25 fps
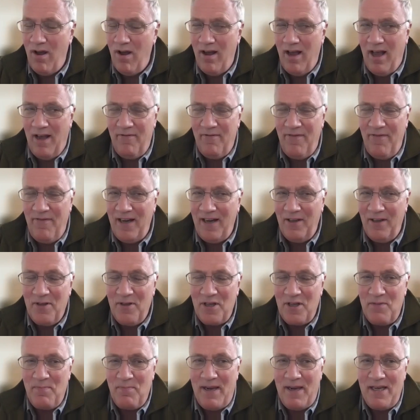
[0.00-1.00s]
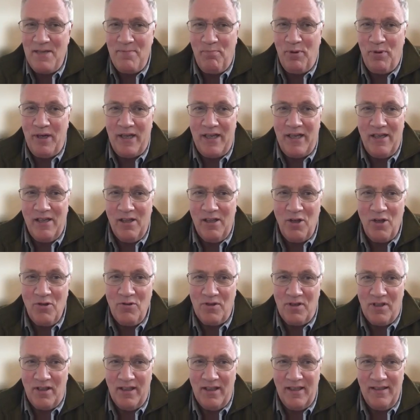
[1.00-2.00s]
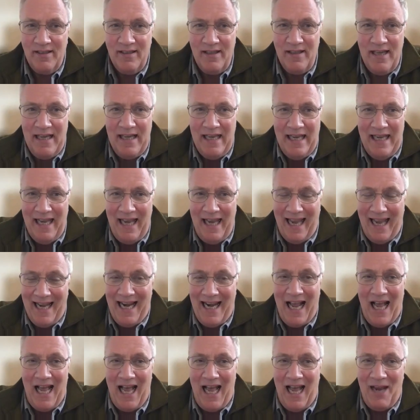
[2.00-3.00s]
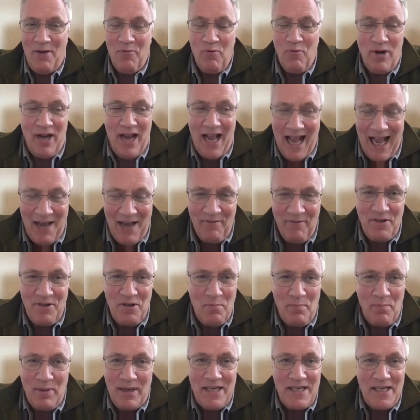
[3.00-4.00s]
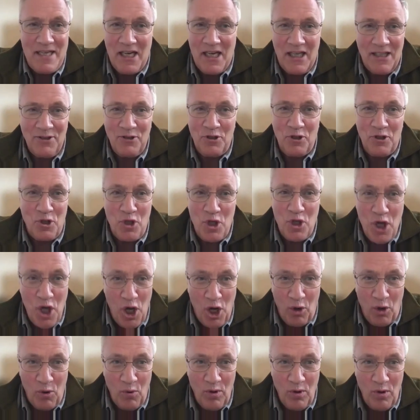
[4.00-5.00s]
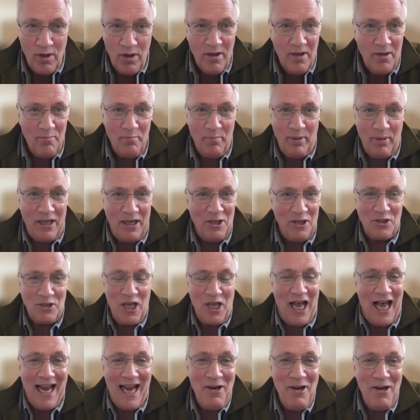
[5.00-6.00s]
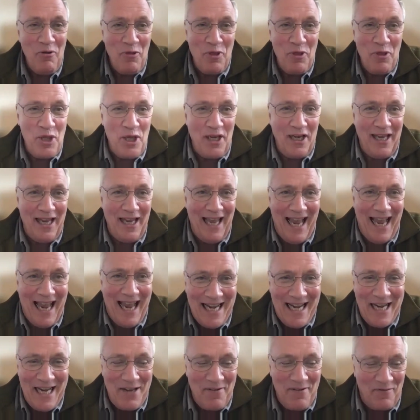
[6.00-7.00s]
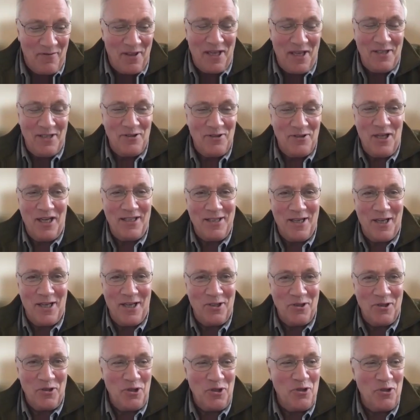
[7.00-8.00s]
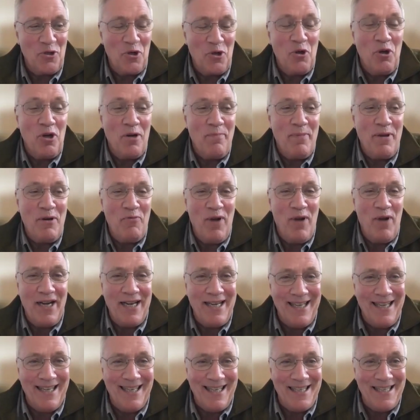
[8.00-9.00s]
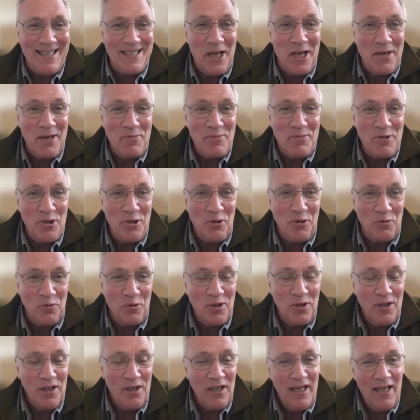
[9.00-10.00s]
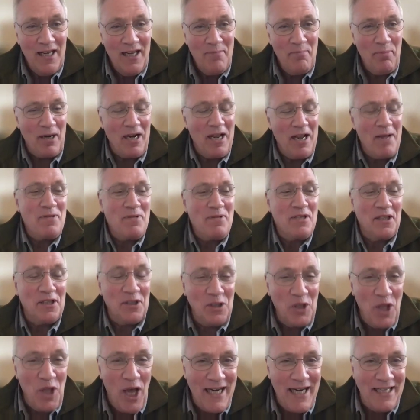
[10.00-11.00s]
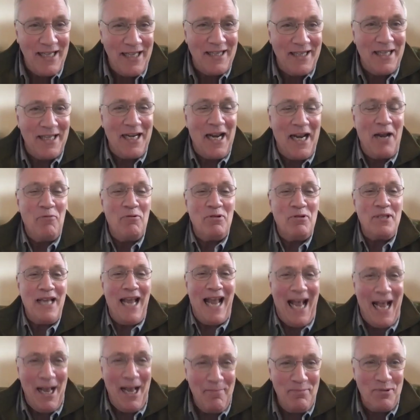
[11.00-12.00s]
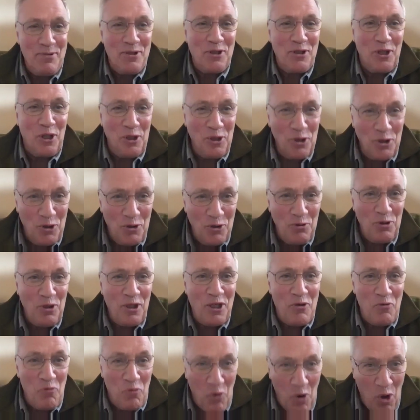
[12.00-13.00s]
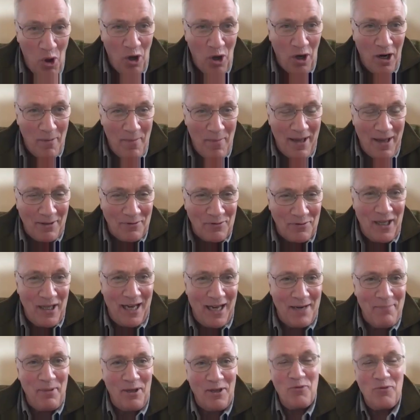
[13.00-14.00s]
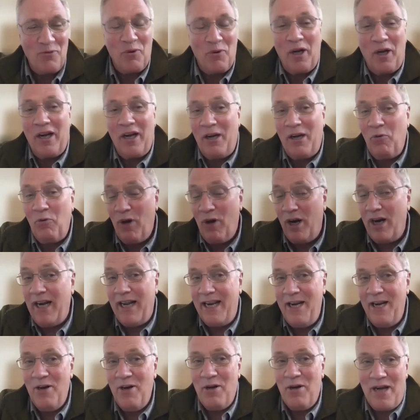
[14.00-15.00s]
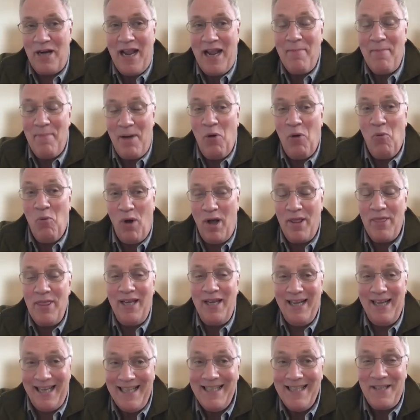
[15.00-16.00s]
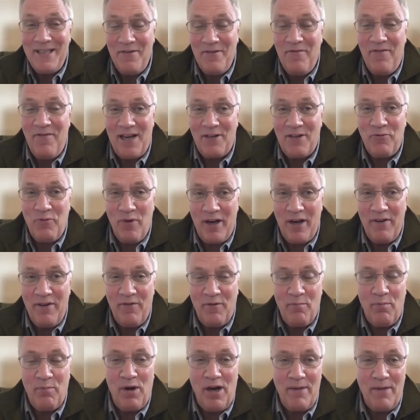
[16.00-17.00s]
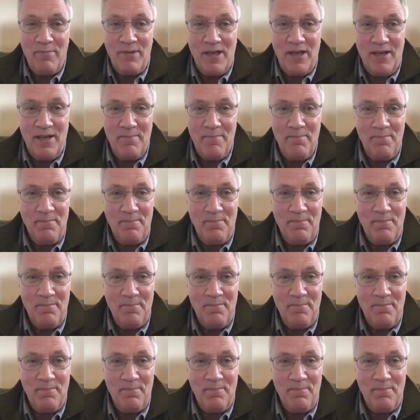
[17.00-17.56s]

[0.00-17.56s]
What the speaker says: I've followed this space pretty closely, and I would have to be Dr. No, because I don't think any of these technologies are going to be ready anytime soon. But I'm delighted that I was absolutely wrong about that, because we're going to hear today about one that is in fact ready for prime time.